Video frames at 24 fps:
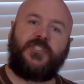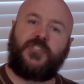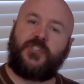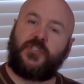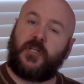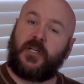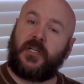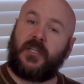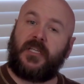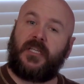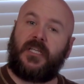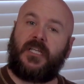and show
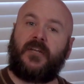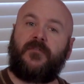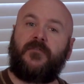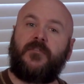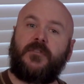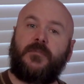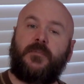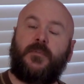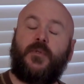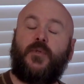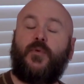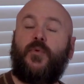you the
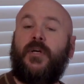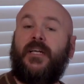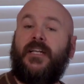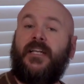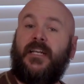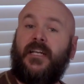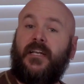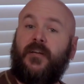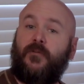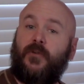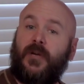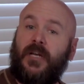difference between
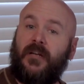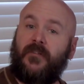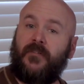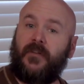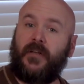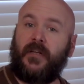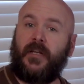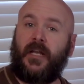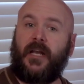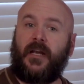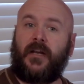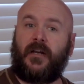
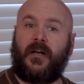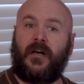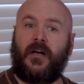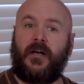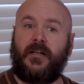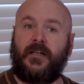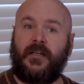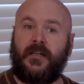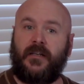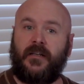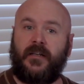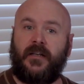engraving and
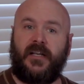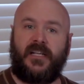cutting,